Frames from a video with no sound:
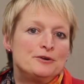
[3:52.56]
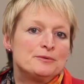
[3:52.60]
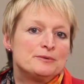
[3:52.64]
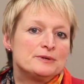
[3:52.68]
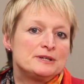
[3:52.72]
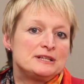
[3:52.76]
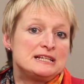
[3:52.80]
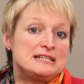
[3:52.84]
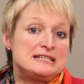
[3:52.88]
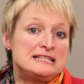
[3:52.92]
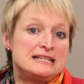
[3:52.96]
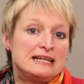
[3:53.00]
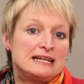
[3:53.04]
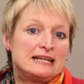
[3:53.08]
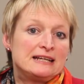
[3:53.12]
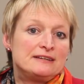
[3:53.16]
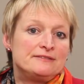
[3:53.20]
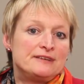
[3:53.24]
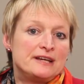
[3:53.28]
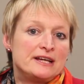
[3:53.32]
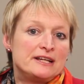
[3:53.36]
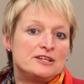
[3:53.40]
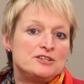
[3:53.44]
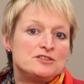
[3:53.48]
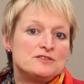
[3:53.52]
to really take
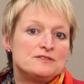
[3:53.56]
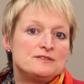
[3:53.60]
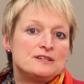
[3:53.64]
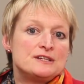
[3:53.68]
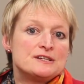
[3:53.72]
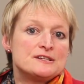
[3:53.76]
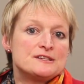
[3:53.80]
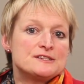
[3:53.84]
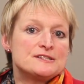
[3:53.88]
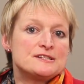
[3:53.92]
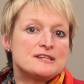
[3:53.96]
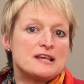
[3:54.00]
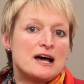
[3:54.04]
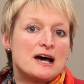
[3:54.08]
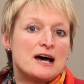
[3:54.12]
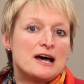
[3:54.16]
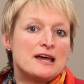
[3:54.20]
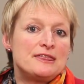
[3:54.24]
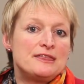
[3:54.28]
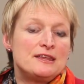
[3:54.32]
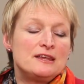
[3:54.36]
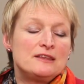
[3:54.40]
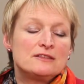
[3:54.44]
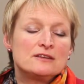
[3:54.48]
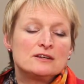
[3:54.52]
advantage of this, I
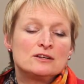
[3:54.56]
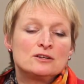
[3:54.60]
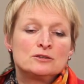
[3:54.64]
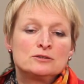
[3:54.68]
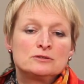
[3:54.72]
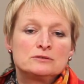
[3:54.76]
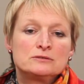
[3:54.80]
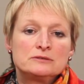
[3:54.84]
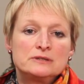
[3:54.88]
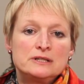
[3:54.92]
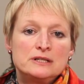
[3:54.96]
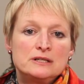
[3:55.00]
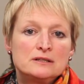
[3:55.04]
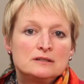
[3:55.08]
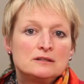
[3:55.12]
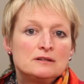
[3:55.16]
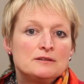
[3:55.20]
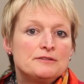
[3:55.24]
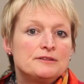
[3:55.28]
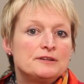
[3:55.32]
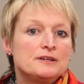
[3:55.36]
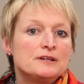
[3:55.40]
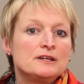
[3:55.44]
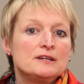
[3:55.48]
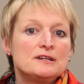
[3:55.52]
think the critical
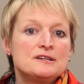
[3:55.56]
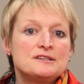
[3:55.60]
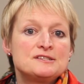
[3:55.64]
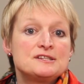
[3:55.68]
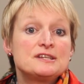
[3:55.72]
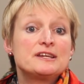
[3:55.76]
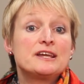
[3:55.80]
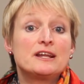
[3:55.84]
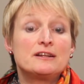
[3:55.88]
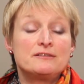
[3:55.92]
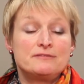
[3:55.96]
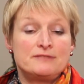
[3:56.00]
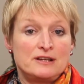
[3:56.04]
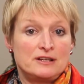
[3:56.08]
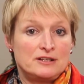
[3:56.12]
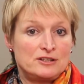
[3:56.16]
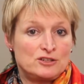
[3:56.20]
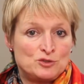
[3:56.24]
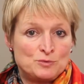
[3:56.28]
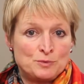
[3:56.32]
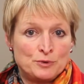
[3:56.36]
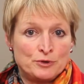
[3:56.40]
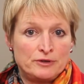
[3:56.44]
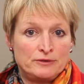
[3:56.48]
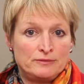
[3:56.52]
thing is to get a
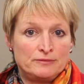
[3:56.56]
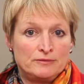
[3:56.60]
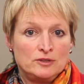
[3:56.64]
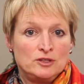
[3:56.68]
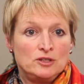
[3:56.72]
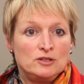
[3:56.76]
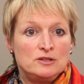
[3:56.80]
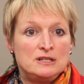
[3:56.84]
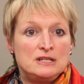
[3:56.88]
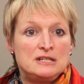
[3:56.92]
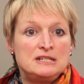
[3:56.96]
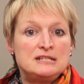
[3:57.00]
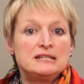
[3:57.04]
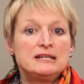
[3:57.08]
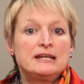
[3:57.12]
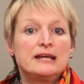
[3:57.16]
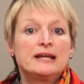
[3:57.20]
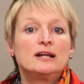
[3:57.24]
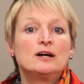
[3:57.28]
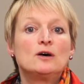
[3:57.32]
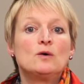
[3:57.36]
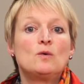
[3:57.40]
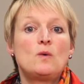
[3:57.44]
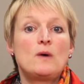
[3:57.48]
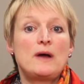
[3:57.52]
vantage point. You need to
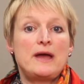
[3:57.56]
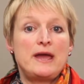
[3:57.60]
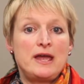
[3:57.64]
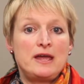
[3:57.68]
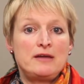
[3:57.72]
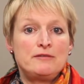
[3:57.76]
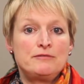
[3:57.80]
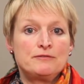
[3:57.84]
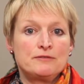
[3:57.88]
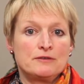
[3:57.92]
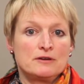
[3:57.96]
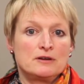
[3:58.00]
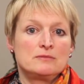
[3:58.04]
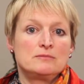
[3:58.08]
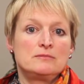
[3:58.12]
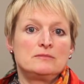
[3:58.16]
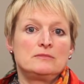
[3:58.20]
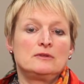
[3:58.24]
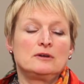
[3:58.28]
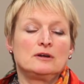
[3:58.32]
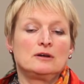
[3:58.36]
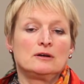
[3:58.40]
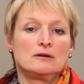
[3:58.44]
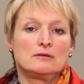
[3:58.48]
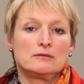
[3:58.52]
get away from
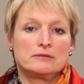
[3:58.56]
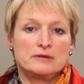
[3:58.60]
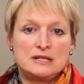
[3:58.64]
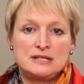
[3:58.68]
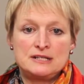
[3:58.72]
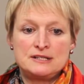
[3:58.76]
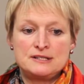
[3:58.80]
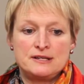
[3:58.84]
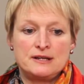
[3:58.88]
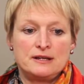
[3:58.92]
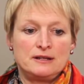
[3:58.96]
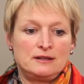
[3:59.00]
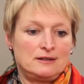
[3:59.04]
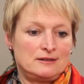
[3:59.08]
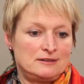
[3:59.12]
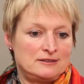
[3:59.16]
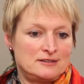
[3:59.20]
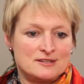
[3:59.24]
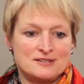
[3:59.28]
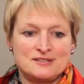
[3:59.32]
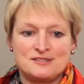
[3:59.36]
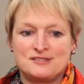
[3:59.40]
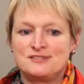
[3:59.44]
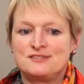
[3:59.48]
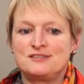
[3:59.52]
the grit and the
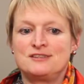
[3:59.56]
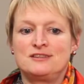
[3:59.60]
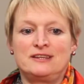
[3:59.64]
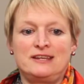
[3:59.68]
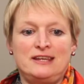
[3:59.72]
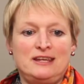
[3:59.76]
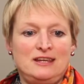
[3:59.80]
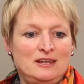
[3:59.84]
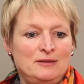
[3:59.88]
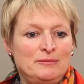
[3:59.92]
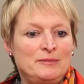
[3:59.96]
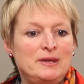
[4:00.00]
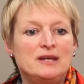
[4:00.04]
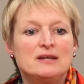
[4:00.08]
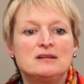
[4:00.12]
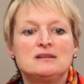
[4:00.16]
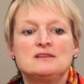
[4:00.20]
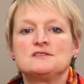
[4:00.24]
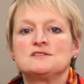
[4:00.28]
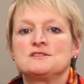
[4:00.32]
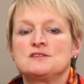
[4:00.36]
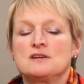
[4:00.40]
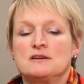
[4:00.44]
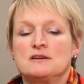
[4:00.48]
dust and the emails